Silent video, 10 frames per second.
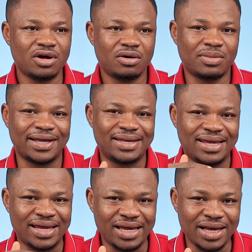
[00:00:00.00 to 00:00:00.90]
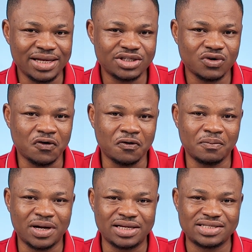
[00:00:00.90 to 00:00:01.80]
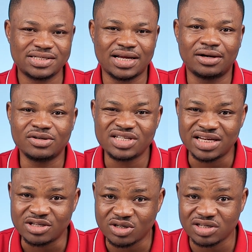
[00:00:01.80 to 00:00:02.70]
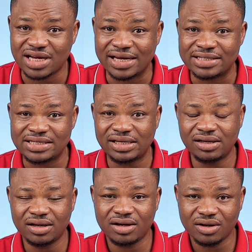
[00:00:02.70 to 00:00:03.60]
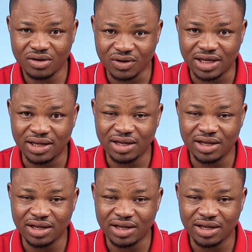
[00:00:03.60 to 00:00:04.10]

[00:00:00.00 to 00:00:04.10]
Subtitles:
my age or my status in society, okay?